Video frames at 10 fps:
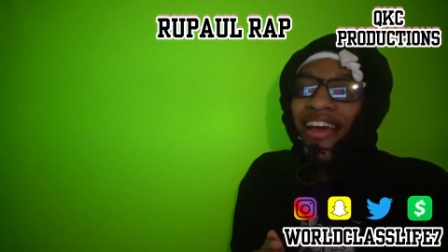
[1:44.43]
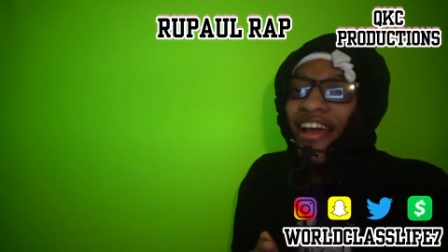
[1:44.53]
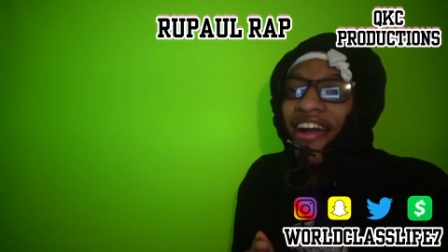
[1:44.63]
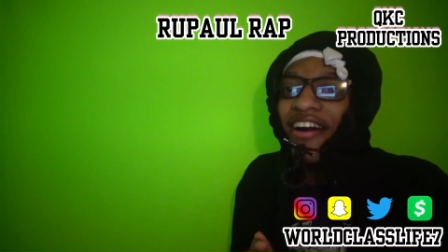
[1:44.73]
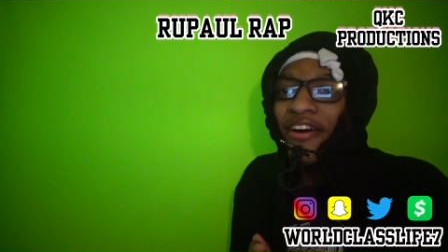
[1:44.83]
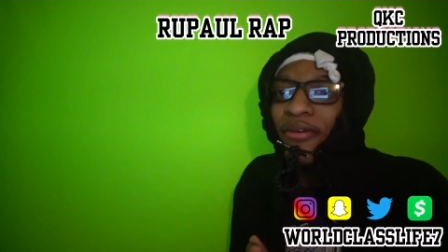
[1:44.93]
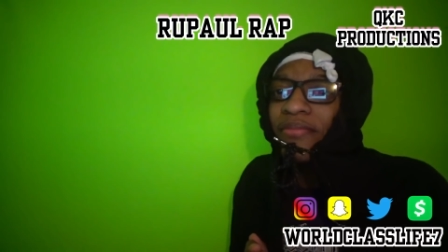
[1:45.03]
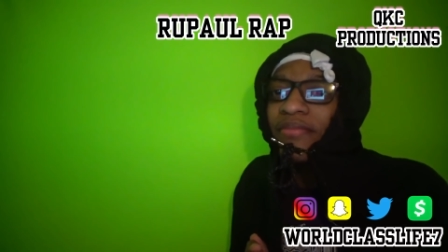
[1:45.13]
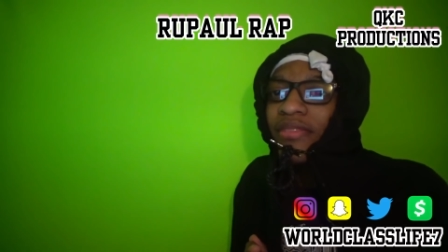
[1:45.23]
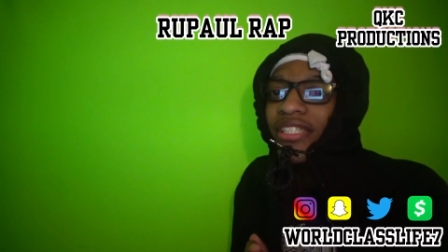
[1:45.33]
And
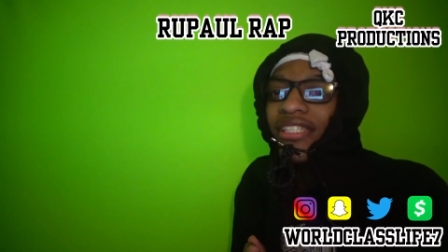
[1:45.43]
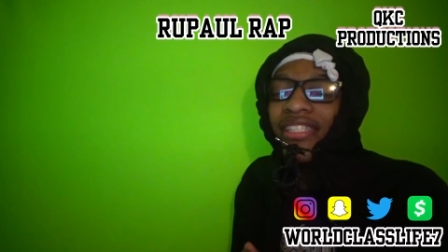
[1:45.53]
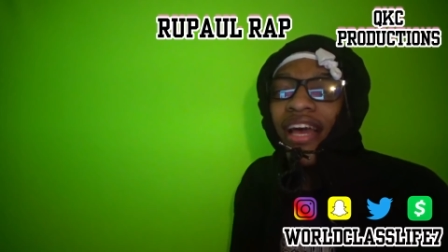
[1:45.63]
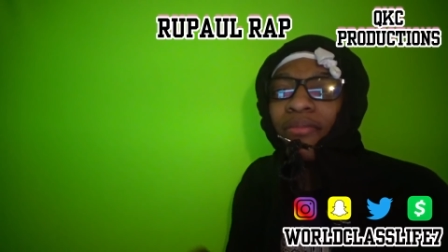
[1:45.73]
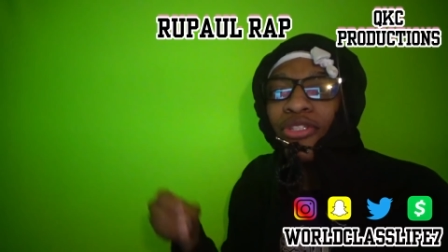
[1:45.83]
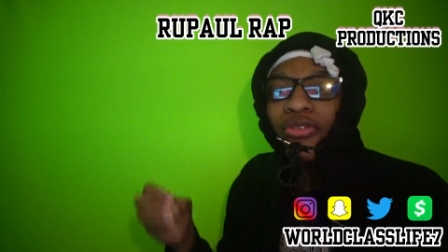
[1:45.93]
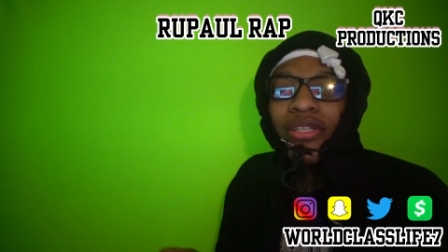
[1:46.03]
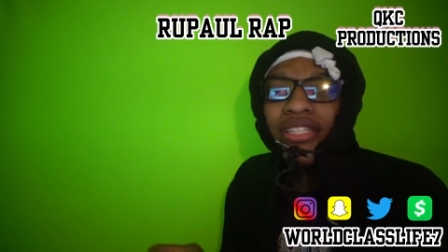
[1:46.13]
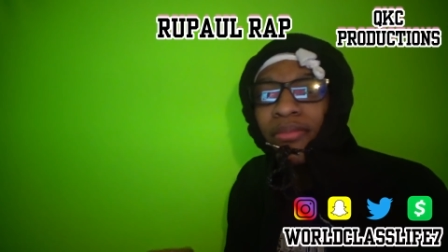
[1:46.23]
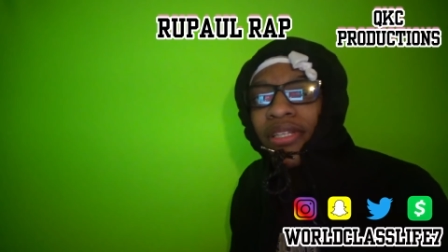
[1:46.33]
um, she said, I'm chewing
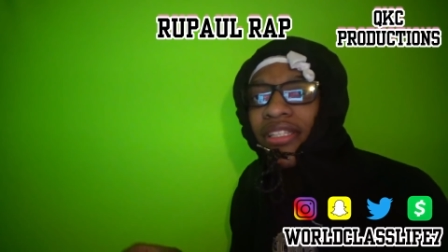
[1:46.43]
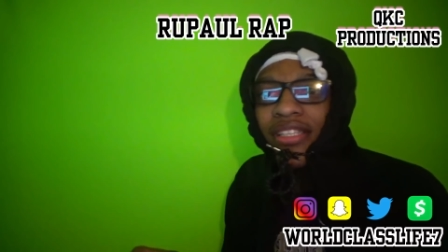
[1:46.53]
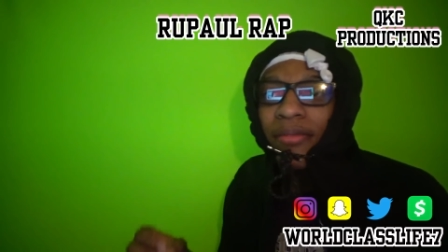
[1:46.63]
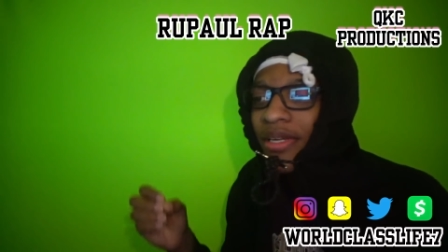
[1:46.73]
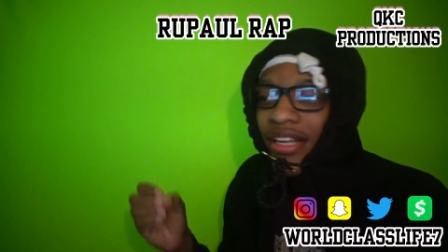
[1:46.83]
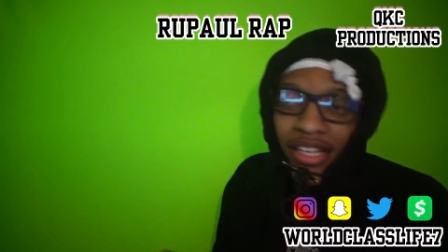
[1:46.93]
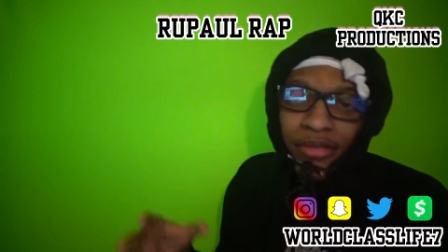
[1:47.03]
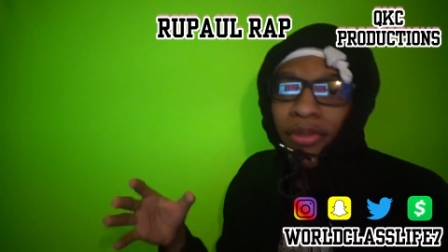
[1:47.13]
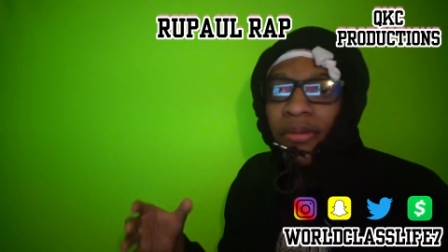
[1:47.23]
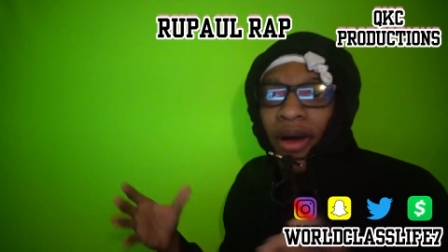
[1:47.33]
these bitches up, and then I
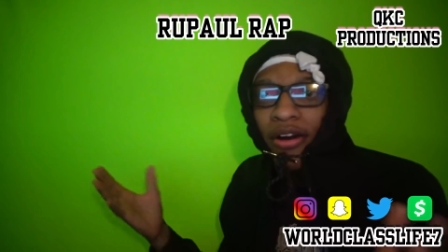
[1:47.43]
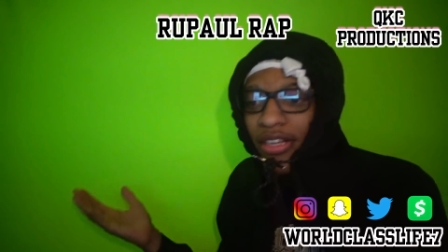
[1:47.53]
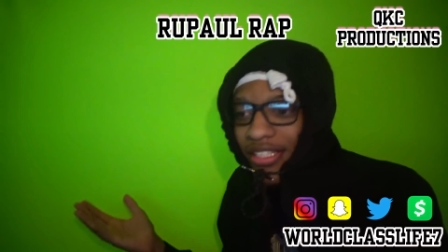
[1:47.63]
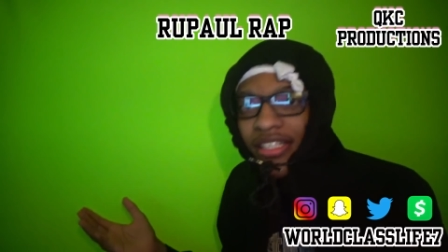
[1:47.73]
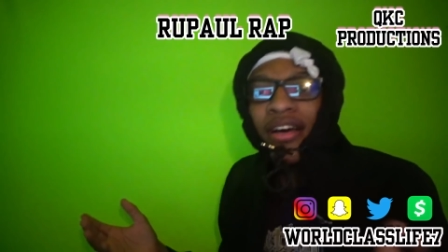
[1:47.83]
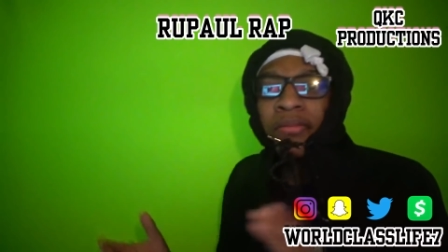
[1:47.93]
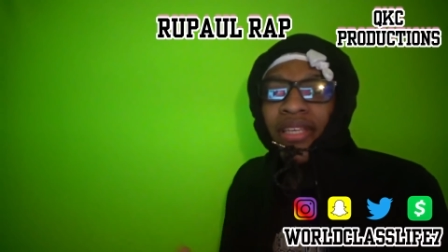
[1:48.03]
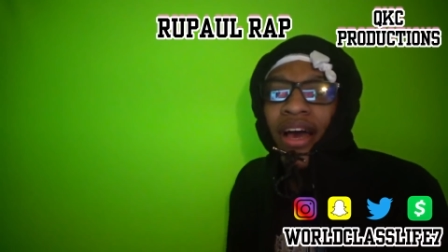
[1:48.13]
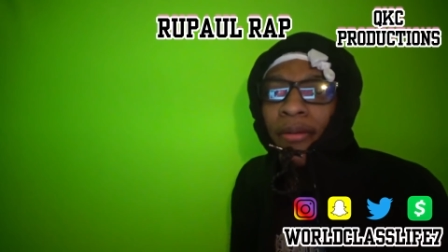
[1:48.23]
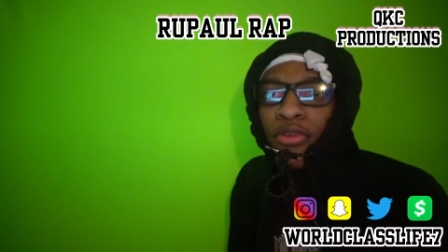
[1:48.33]
spit them out. It's gum
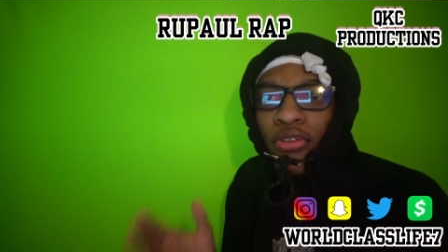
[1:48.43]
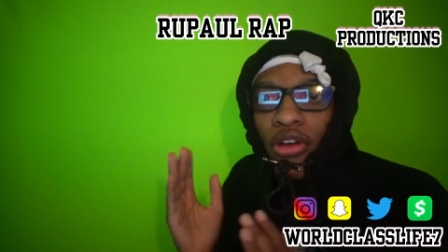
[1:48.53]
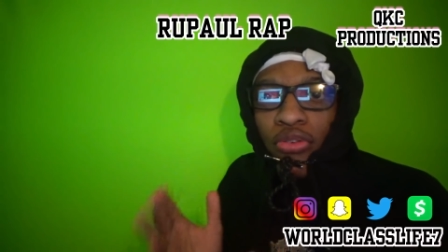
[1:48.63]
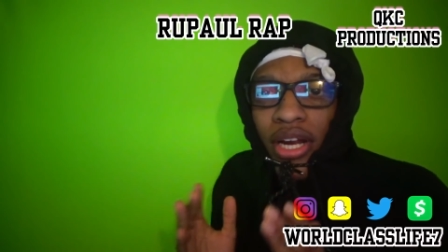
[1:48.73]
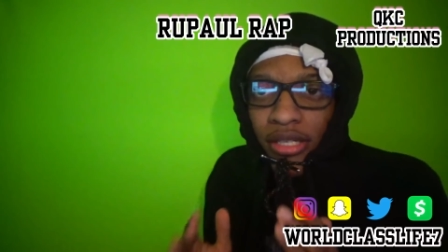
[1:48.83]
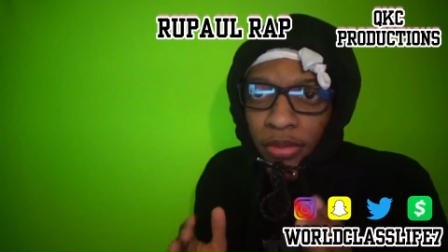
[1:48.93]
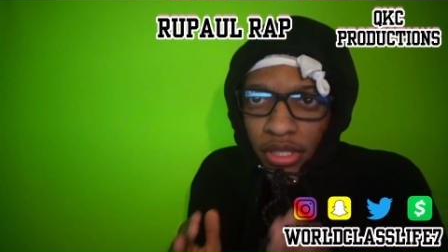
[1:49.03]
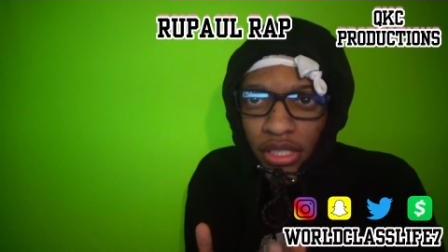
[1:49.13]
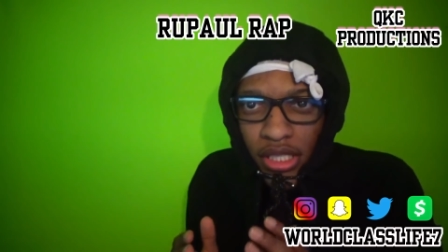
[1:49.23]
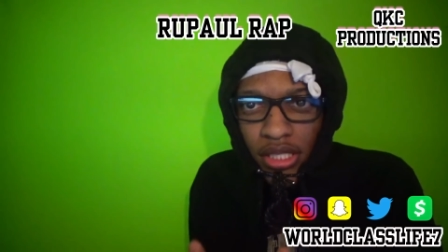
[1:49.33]
time. You know you're not
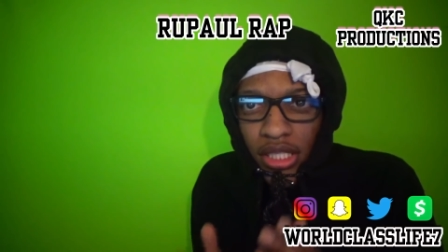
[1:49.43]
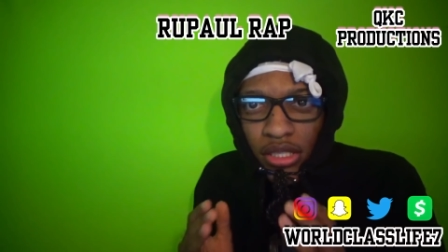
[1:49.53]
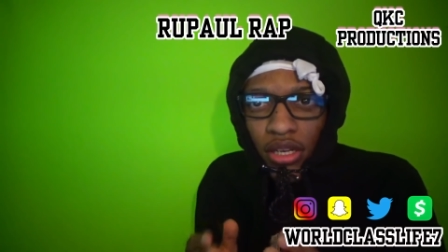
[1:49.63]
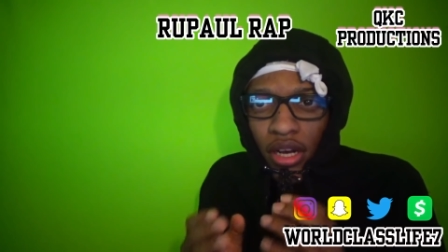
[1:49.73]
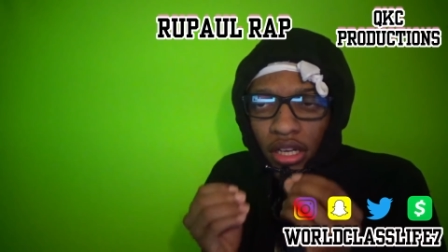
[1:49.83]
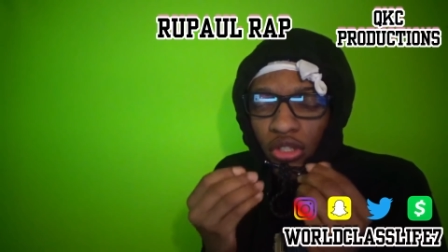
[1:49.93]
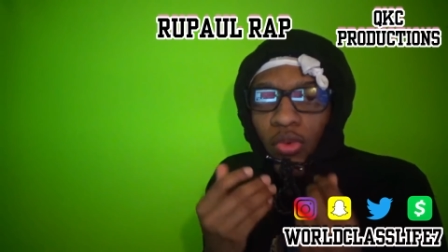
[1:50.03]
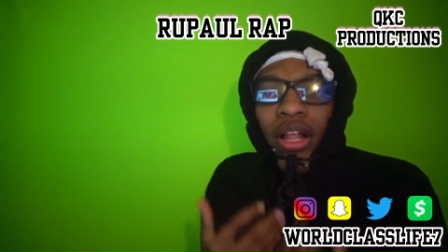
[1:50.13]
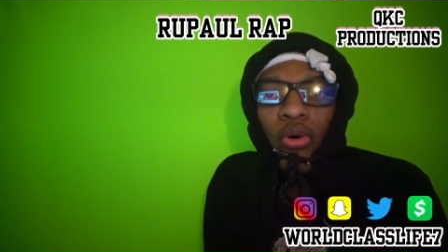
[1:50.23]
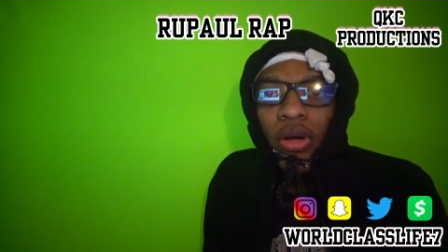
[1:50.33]
supposed to uh,
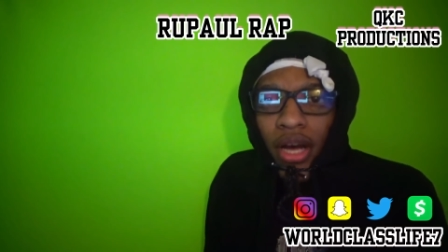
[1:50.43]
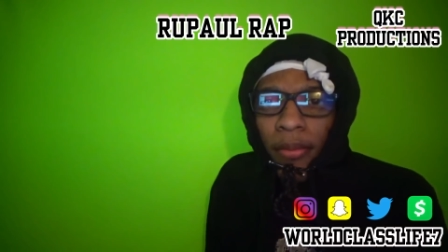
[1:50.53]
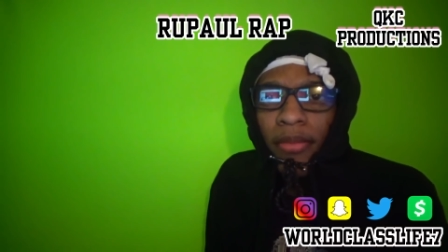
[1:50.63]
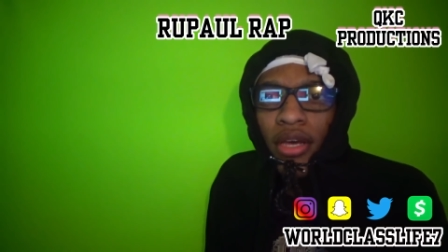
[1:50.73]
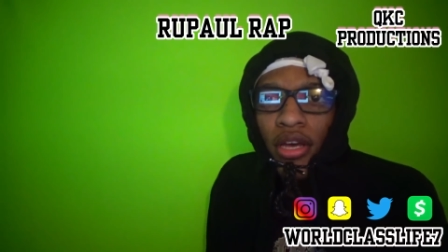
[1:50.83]
swallow gum.